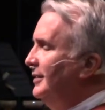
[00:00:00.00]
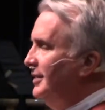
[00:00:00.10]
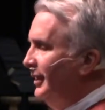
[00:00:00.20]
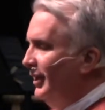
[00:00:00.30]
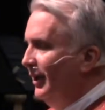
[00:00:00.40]

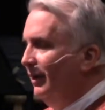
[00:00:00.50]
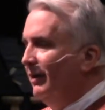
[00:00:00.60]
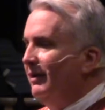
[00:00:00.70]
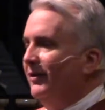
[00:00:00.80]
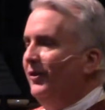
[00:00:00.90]
to
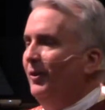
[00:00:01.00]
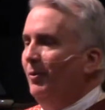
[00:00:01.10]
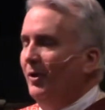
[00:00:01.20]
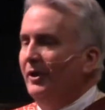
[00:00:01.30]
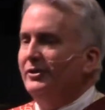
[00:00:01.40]
hear the
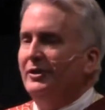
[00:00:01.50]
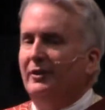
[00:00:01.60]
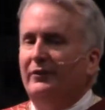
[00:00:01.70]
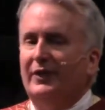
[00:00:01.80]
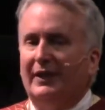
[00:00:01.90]
words
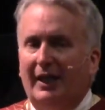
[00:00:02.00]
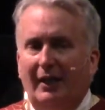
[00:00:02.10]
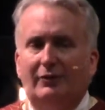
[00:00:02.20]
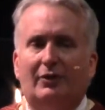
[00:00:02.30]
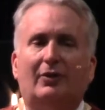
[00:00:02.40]
of the
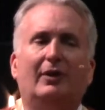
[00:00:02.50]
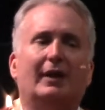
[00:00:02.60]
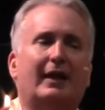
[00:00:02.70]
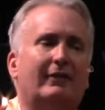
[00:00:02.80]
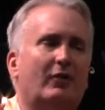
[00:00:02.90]

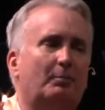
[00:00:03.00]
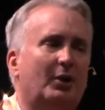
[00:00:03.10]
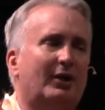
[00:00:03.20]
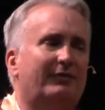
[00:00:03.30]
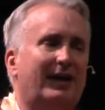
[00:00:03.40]
canticle out of the
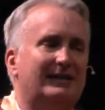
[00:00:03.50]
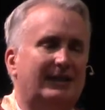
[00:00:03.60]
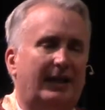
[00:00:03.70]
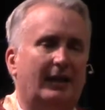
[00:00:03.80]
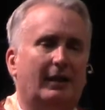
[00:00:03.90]
book of
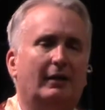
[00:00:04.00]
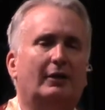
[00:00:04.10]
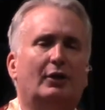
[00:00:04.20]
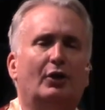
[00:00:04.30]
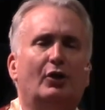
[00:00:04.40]
Isaiah
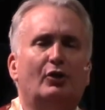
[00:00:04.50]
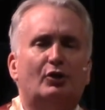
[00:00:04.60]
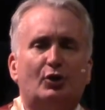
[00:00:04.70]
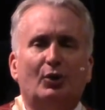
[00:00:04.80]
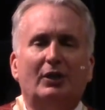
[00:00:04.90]

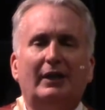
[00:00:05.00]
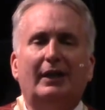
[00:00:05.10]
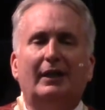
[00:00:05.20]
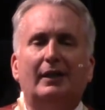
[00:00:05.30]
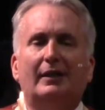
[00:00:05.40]

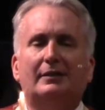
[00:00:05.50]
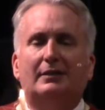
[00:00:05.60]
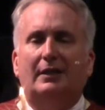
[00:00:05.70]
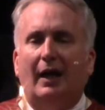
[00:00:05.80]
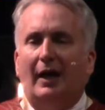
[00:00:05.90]
Surely it is
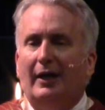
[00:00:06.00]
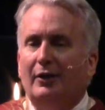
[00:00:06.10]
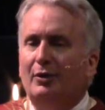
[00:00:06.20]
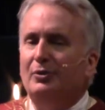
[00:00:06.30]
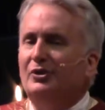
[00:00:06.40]
God
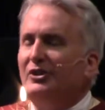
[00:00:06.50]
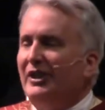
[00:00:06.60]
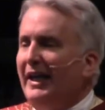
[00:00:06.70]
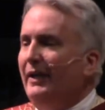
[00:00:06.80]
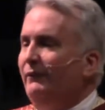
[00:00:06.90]
who
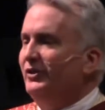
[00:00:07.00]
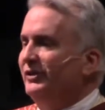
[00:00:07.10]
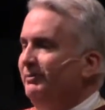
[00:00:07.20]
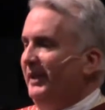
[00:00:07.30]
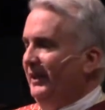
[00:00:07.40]

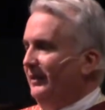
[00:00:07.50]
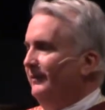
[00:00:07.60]
saves me.